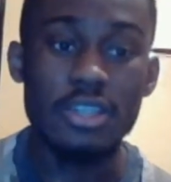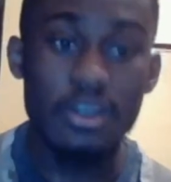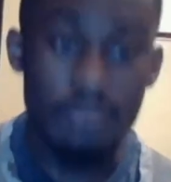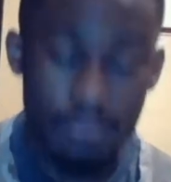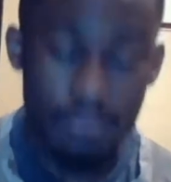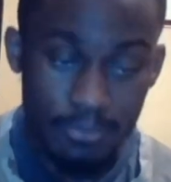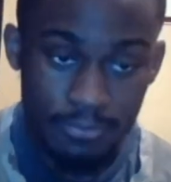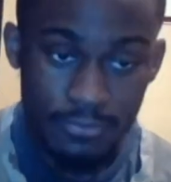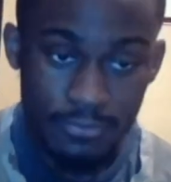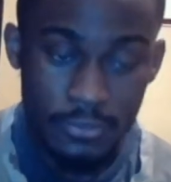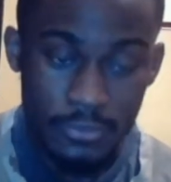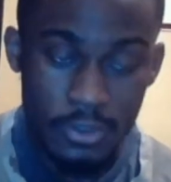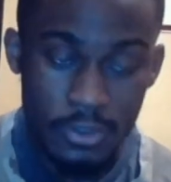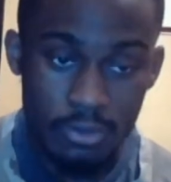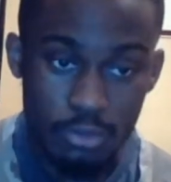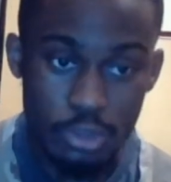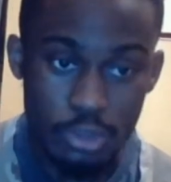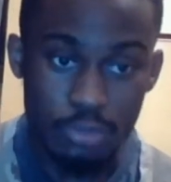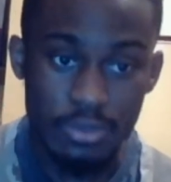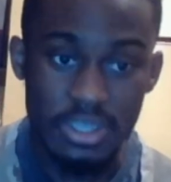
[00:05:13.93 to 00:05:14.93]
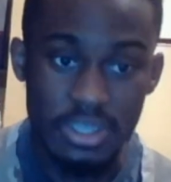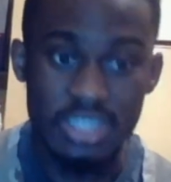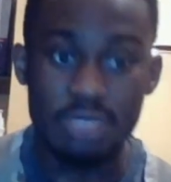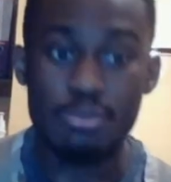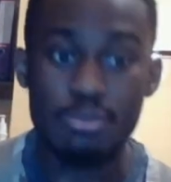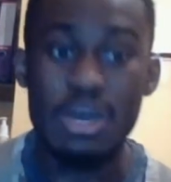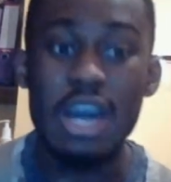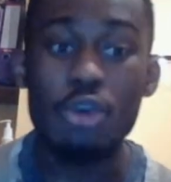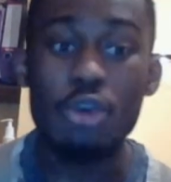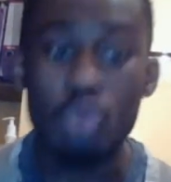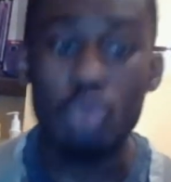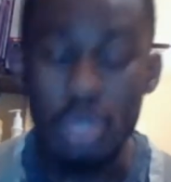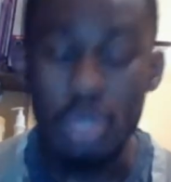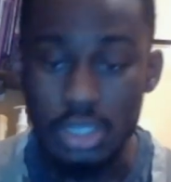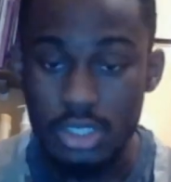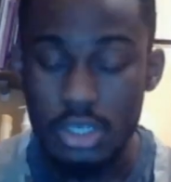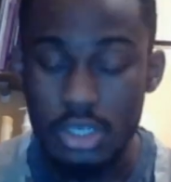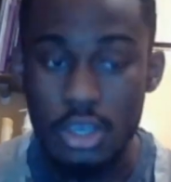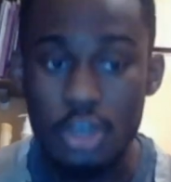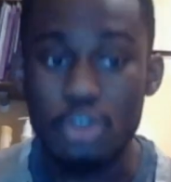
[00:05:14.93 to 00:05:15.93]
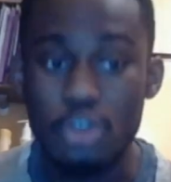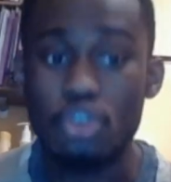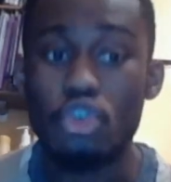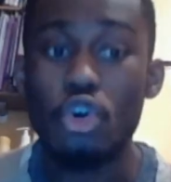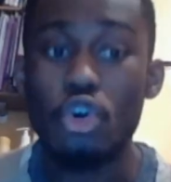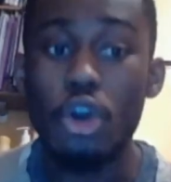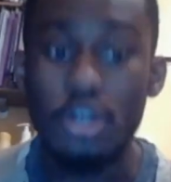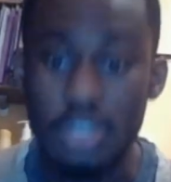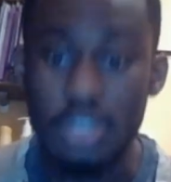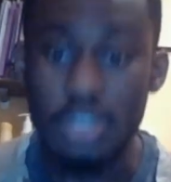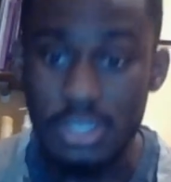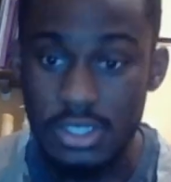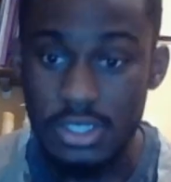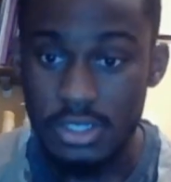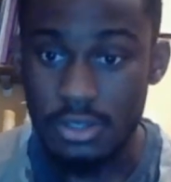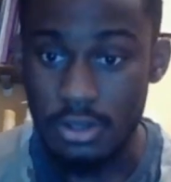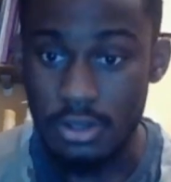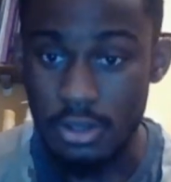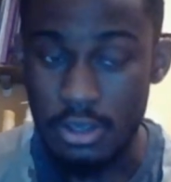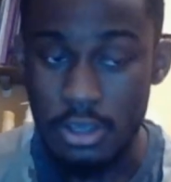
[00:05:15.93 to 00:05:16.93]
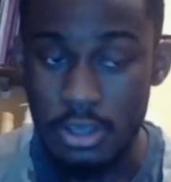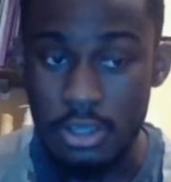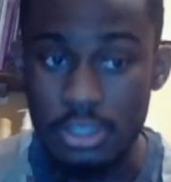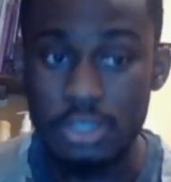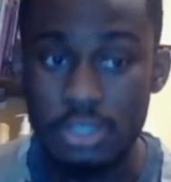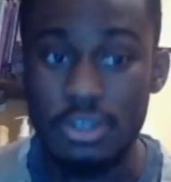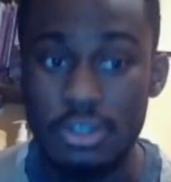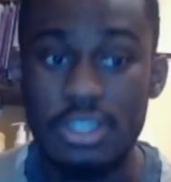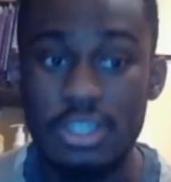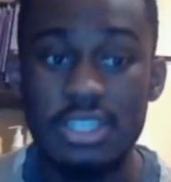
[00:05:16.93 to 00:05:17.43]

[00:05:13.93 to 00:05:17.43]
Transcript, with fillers: Is the newborn son on the same level as the father? No.